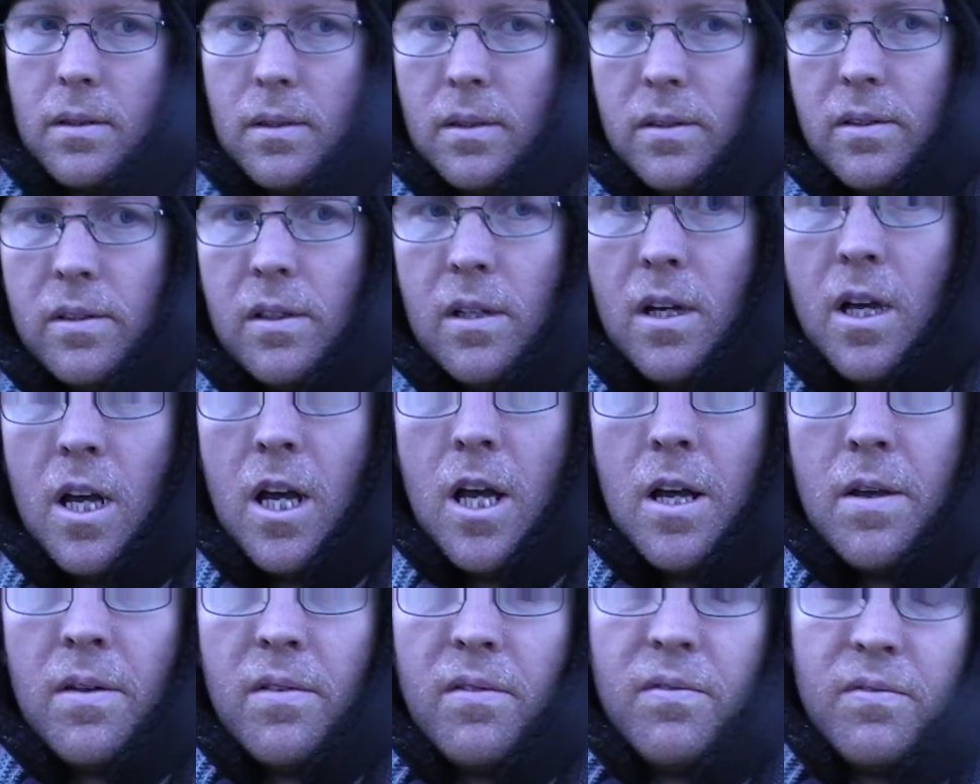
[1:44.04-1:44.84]

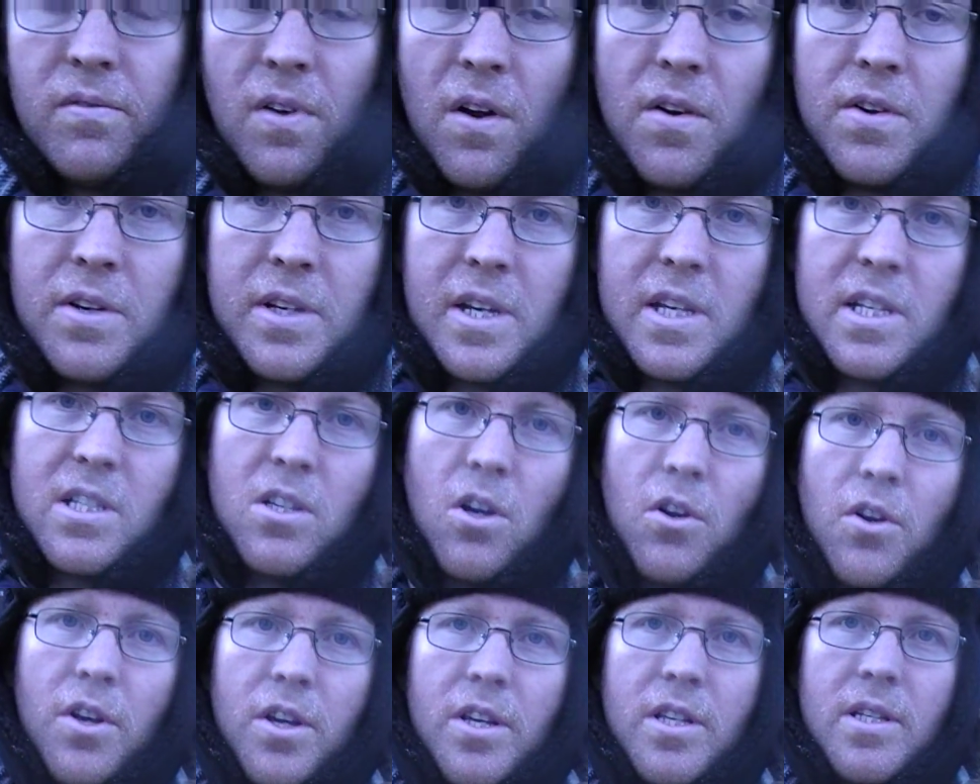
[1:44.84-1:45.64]
Uh, very
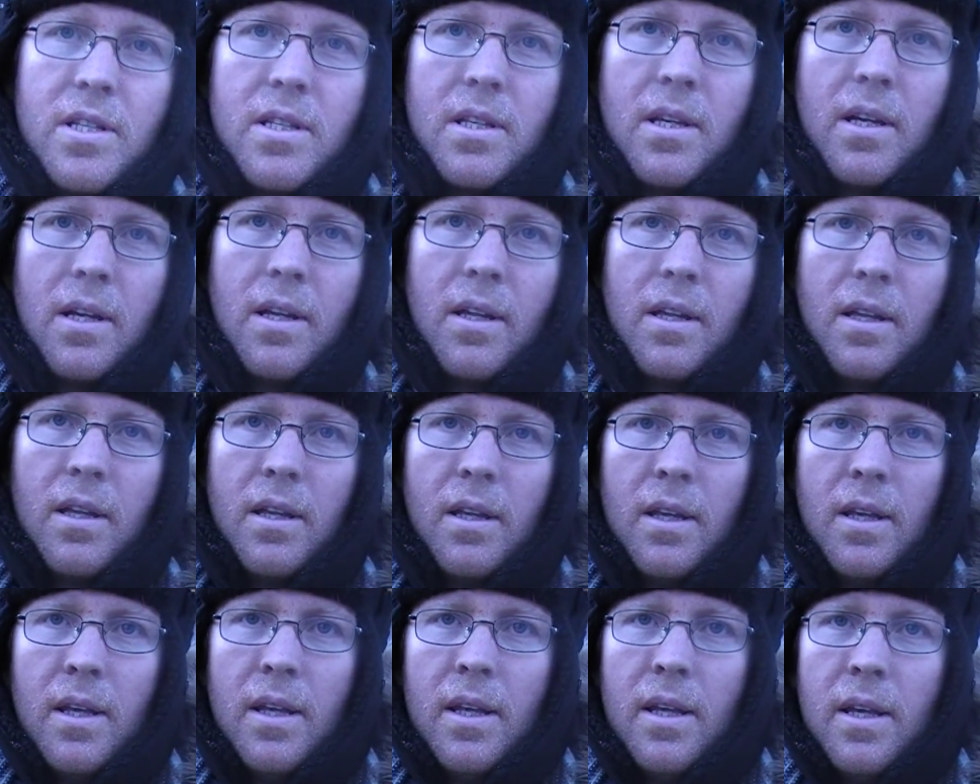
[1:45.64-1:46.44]
dishonest.
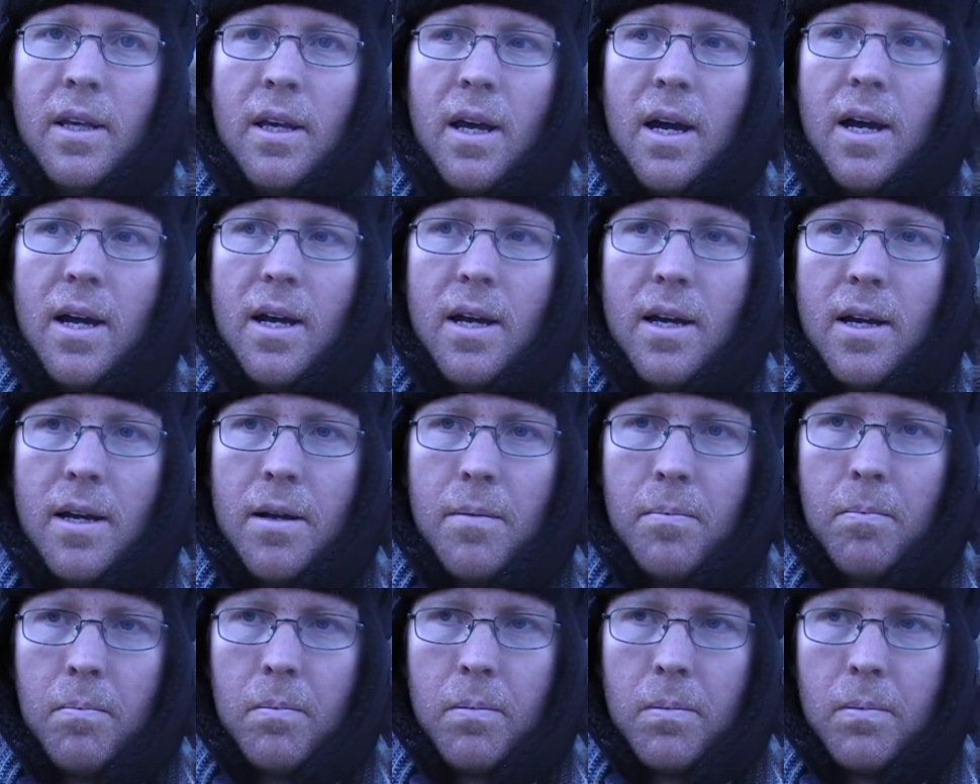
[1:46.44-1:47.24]
Um,
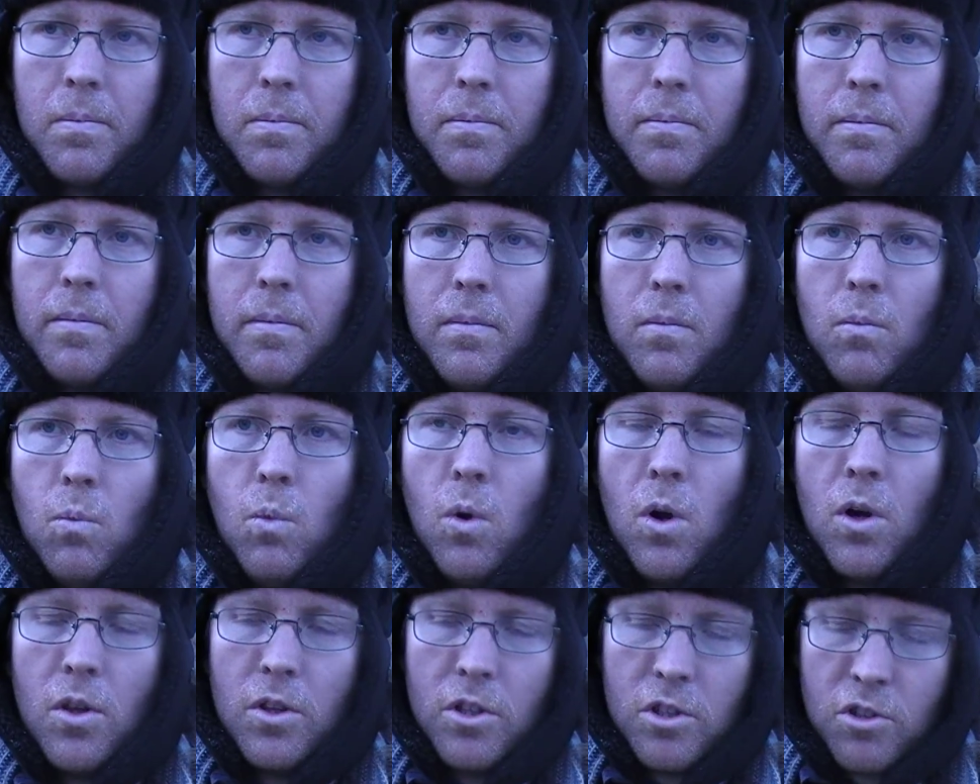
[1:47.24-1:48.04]

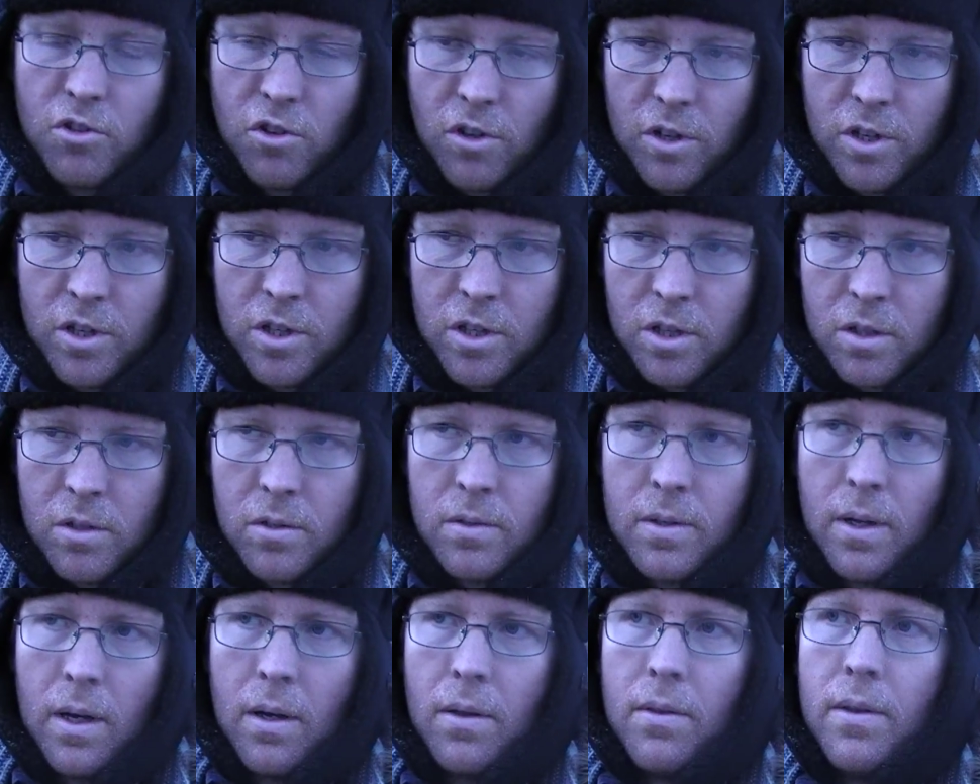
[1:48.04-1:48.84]
what they're trying to do
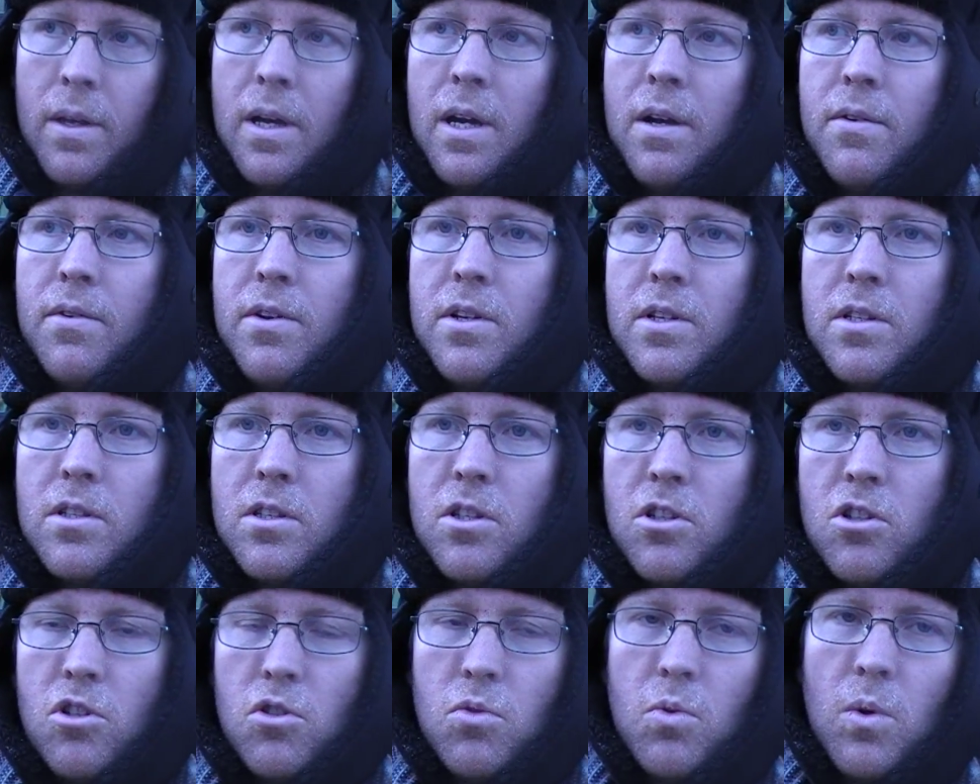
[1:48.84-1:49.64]
down there is they
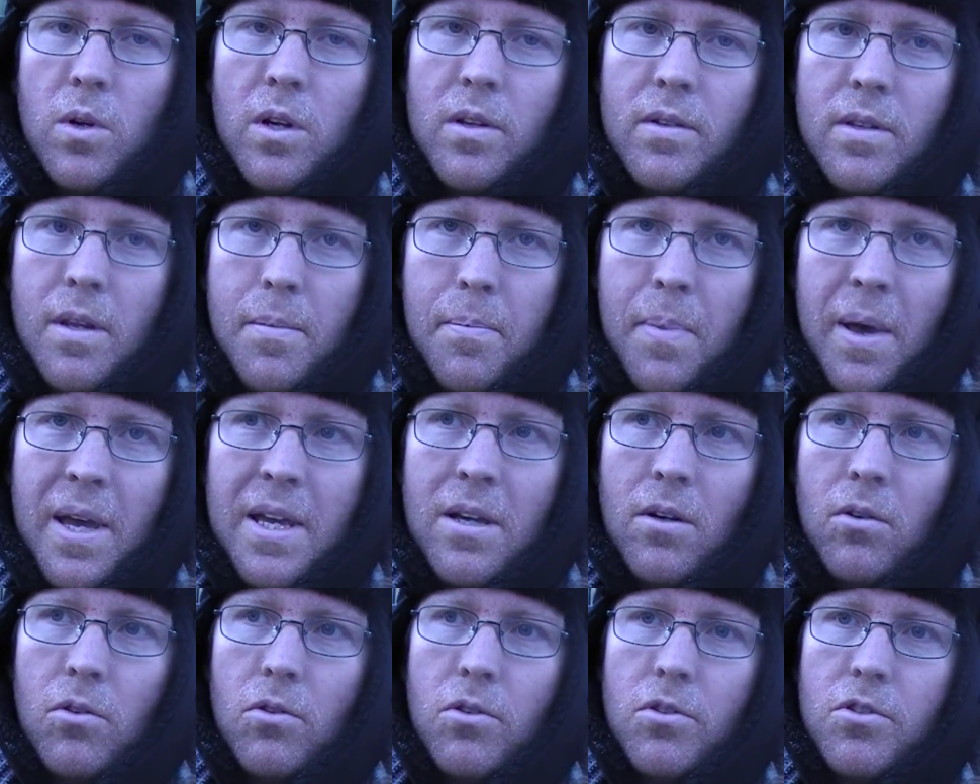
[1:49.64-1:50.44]
just want to debate
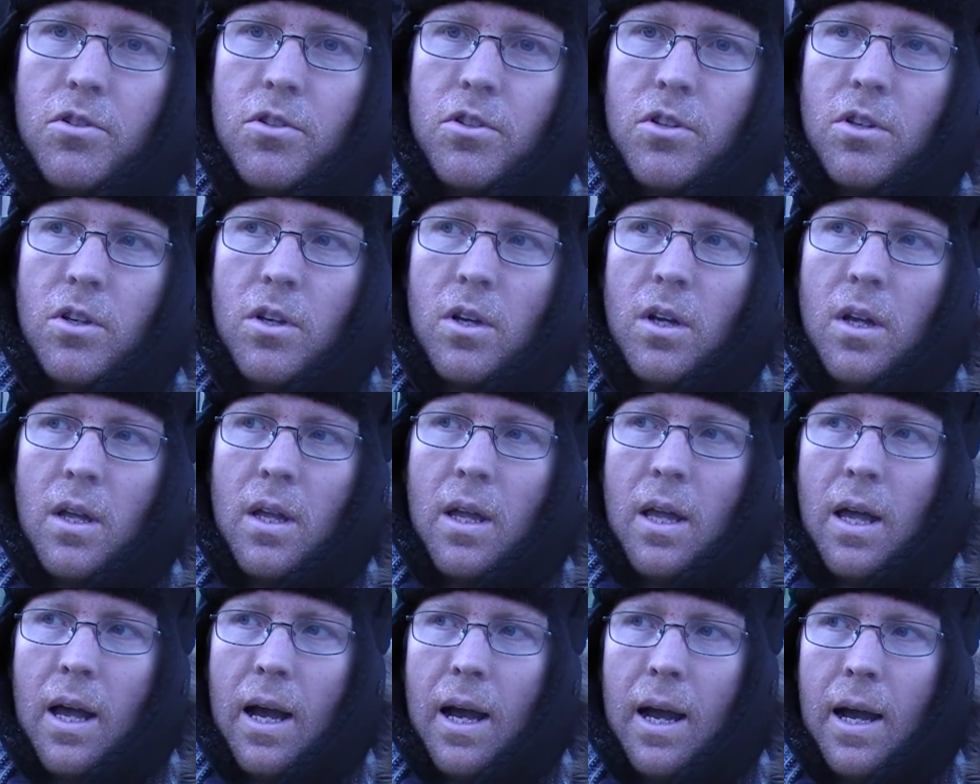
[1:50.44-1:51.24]
us,
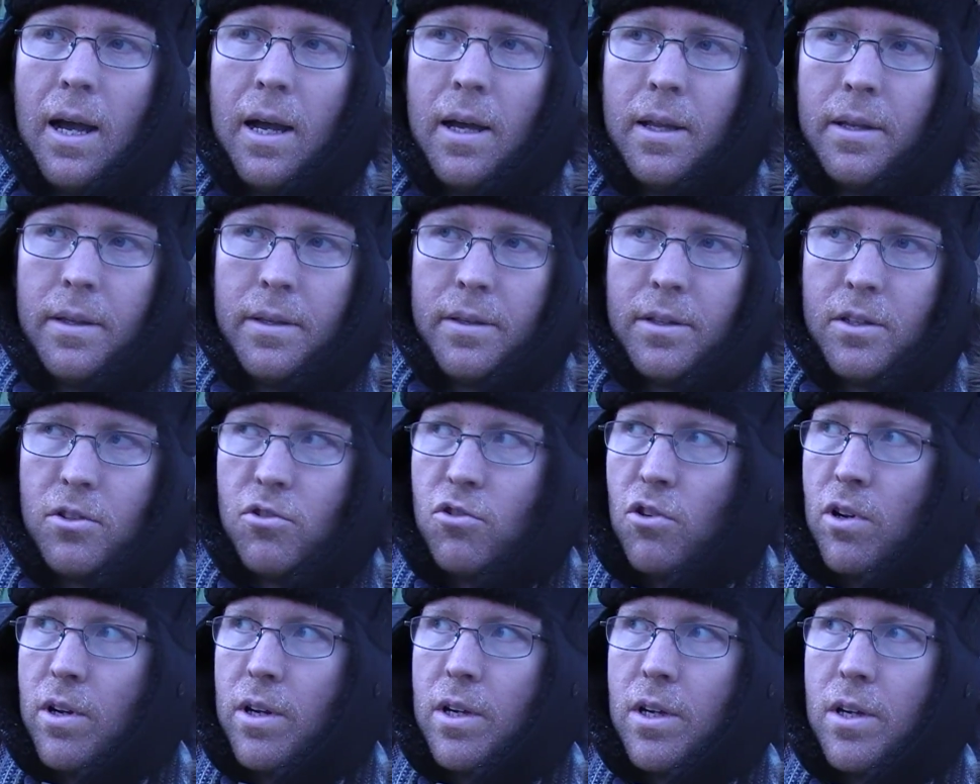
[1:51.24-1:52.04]
and they're
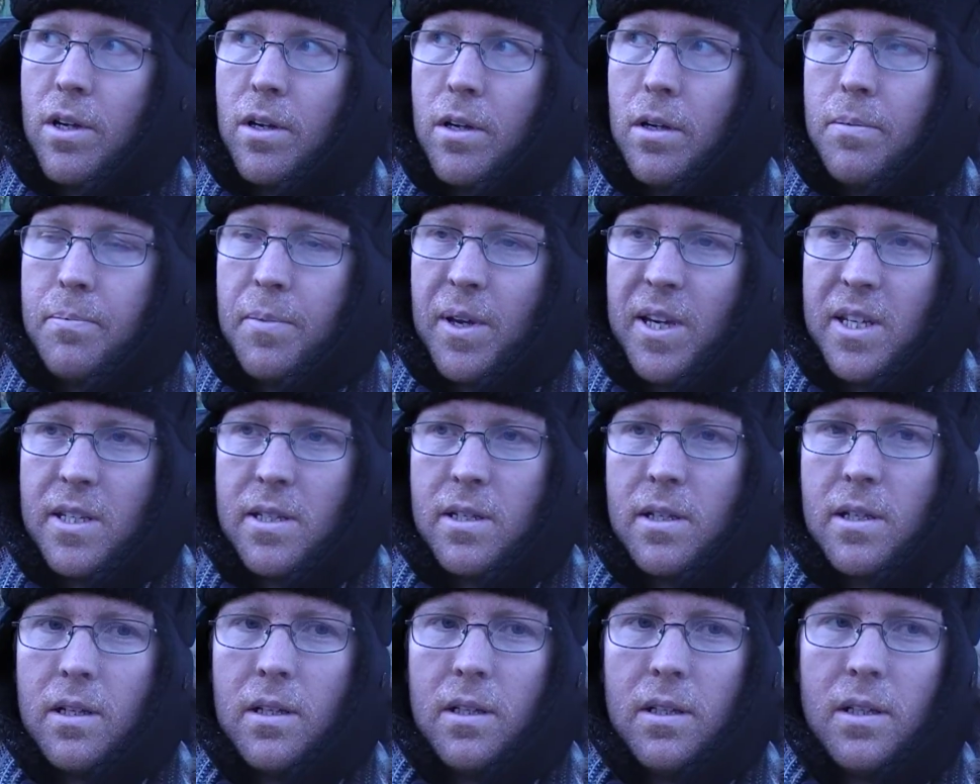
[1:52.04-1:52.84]
trying to
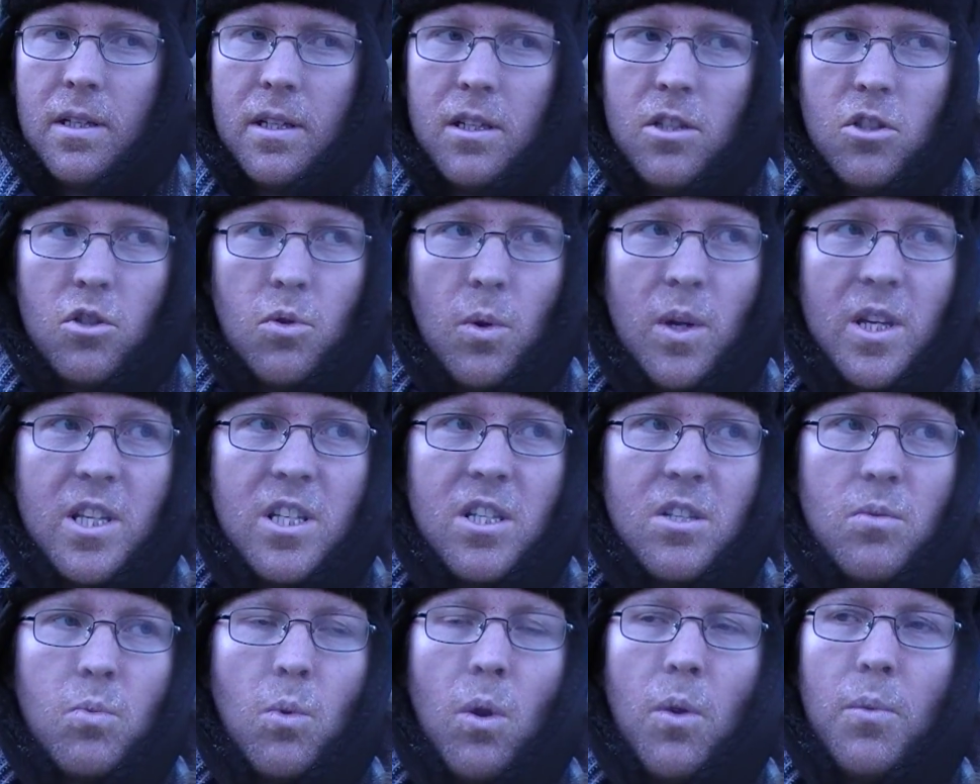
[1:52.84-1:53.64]
basically
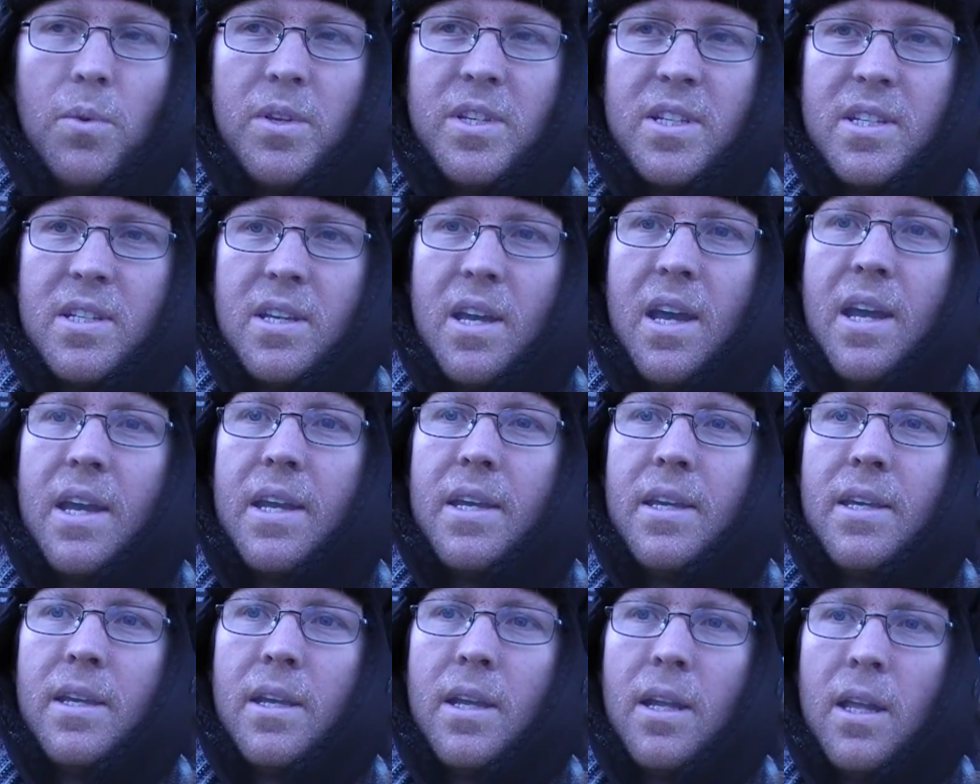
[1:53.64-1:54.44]
twist what we say